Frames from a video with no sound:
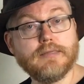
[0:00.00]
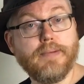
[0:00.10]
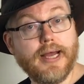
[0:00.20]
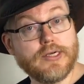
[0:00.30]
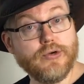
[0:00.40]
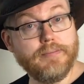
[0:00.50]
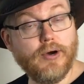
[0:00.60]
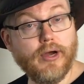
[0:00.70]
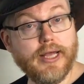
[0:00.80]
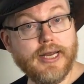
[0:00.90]

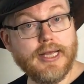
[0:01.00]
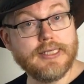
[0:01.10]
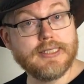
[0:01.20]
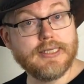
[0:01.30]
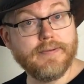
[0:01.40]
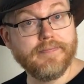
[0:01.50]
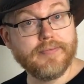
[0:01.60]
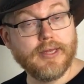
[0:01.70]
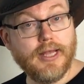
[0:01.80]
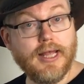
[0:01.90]
patrimoieties,
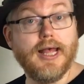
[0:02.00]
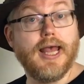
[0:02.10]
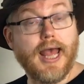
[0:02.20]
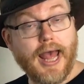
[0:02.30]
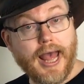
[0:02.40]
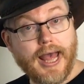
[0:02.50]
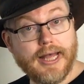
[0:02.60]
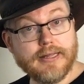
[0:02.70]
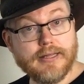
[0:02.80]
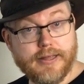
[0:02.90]

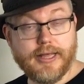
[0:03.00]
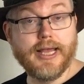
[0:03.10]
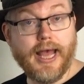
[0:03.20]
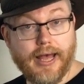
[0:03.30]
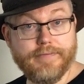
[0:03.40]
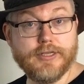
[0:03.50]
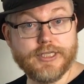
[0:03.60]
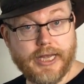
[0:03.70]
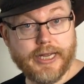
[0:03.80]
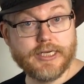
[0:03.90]
and they have a
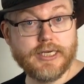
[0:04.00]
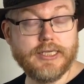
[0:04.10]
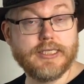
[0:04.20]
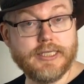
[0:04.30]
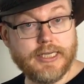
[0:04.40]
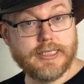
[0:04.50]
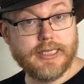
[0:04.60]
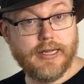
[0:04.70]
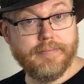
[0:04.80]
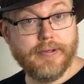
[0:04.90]
section
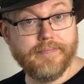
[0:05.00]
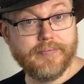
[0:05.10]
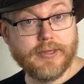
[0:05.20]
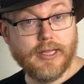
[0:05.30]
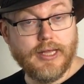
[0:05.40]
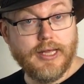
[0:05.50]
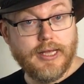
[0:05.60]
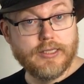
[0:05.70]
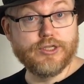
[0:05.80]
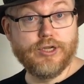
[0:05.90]
system.
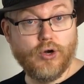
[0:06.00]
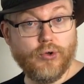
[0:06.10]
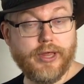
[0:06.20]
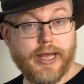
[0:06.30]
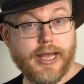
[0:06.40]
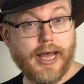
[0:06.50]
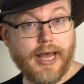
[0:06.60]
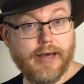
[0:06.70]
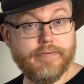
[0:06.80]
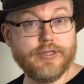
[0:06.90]
So they
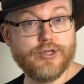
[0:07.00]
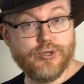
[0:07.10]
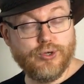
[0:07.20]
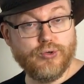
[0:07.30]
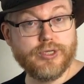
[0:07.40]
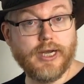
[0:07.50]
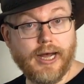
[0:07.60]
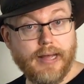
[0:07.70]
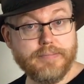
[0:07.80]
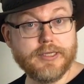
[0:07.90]
have 2
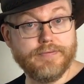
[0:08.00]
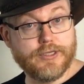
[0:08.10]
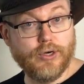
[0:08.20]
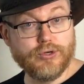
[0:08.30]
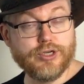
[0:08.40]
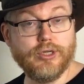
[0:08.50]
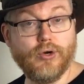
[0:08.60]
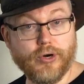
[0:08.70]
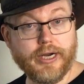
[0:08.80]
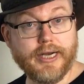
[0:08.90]
types of social
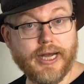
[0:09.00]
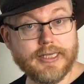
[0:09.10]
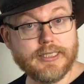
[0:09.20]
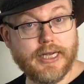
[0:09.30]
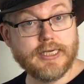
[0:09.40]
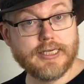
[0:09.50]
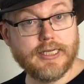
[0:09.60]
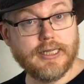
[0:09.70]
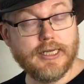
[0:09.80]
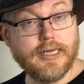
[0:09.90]

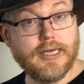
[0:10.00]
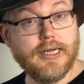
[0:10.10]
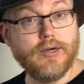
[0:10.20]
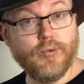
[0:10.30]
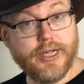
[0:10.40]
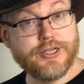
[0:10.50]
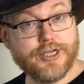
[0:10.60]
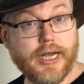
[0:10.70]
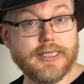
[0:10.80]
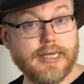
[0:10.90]
organization, which,
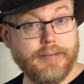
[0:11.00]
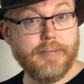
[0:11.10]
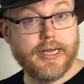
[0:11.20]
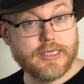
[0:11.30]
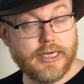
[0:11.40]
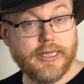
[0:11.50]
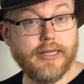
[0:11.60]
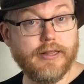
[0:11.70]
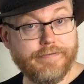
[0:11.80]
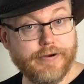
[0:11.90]
as I mentioned
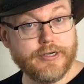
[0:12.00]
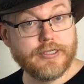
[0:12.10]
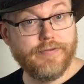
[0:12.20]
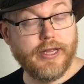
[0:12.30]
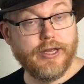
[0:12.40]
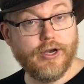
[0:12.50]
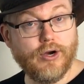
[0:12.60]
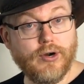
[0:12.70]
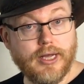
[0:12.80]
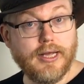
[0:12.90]
in the first
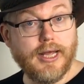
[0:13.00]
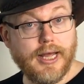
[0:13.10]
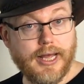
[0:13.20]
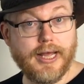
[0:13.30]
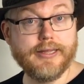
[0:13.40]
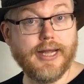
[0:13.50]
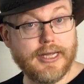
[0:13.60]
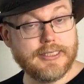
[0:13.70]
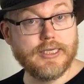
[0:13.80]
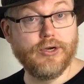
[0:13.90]
video,
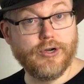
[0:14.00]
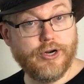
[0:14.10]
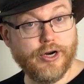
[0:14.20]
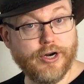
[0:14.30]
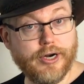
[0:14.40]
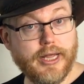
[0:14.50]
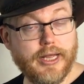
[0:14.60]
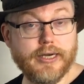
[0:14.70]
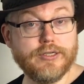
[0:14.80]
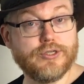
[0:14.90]
does occur
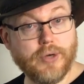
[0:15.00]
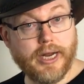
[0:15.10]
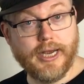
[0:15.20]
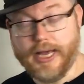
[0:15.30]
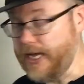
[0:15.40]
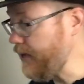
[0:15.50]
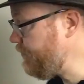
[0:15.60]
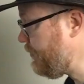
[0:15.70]
in Australia.